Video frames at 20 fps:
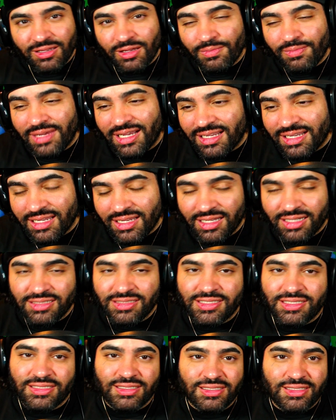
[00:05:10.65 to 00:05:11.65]
on my
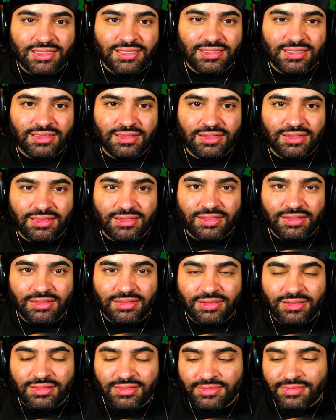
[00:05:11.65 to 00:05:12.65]
conscience.
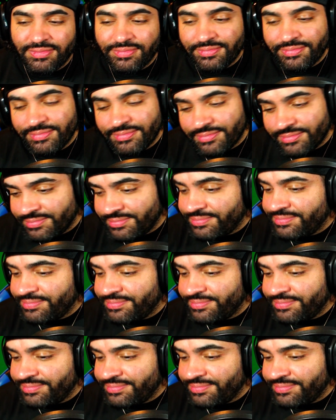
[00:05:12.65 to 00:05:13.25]
Hmm